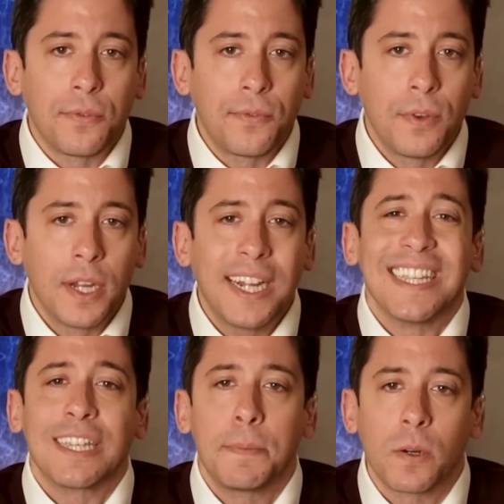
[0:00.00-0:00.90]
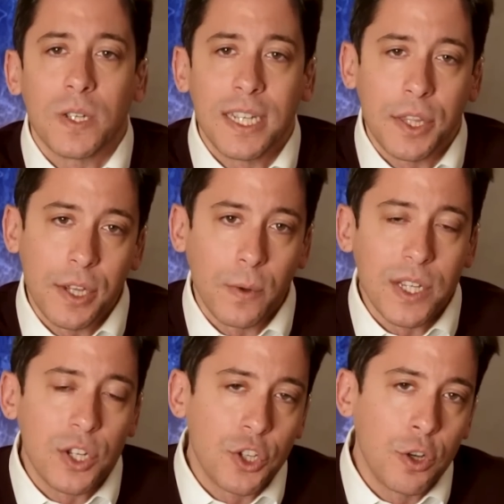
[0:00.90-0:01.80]
of conspiracy
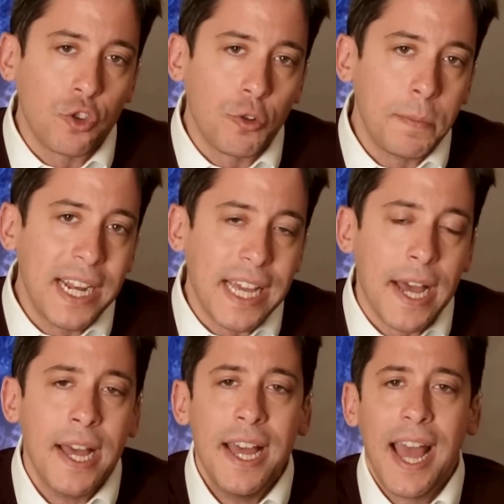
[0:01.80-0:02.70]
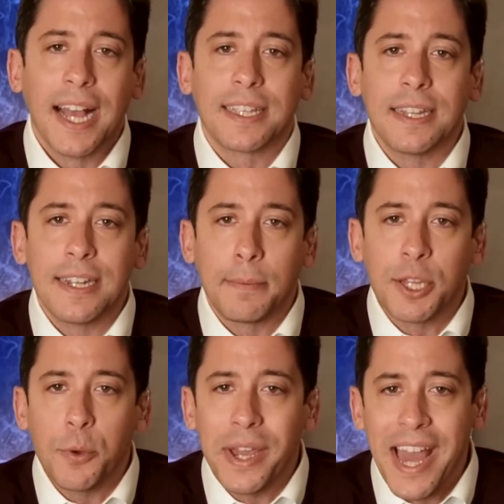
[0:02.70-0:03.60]
theories to social media as the
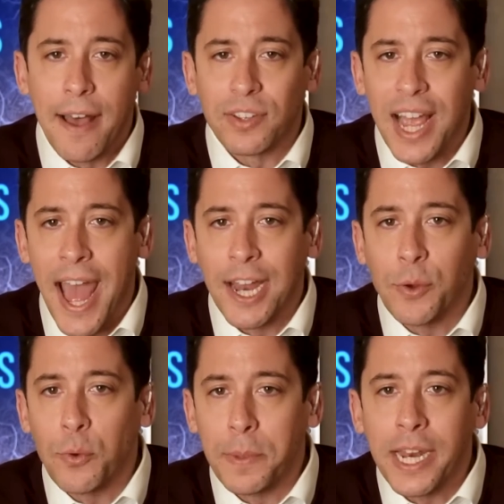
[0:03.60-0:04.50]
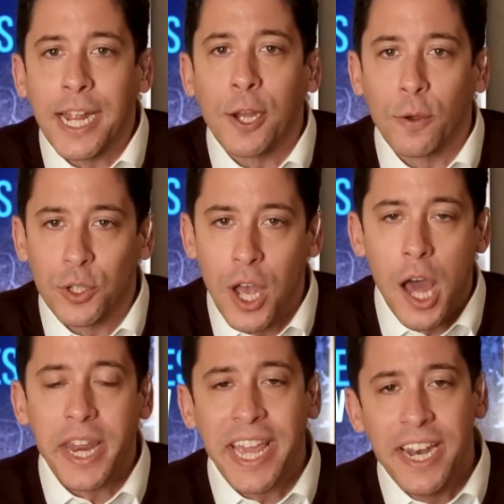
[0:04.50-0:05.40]
WEF's annual meeting goes
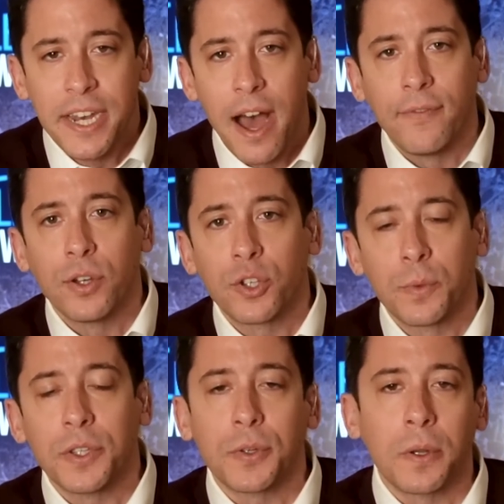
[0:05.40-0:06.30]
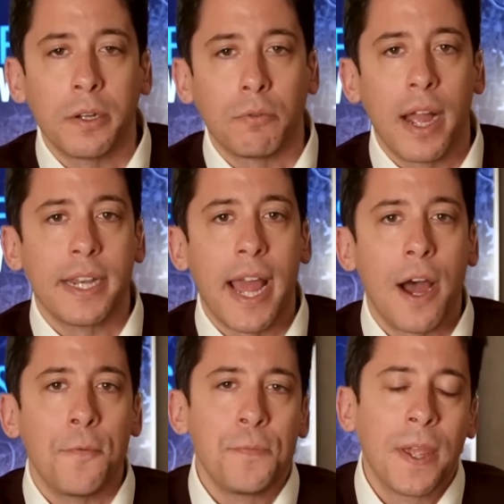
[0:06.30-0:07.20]
on in Davos, Switzerland right
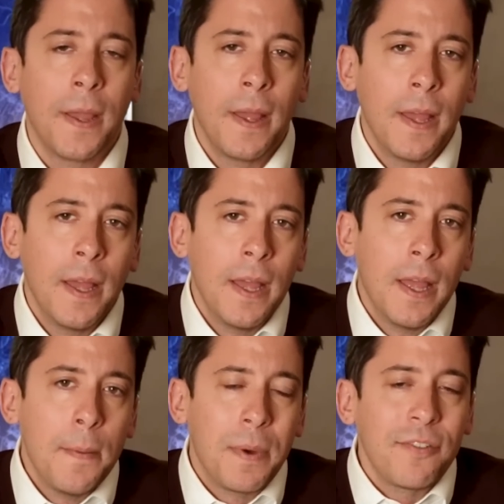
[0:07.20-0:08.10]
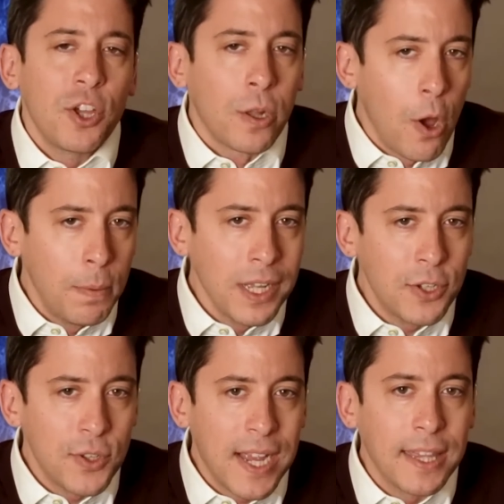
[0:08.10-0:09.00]
now. But if the
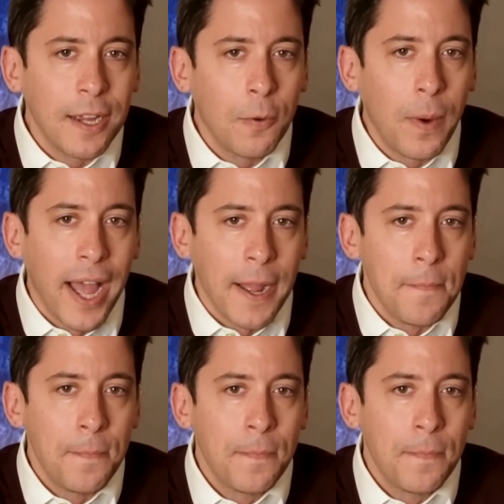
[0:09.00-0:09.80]
globalists get their way,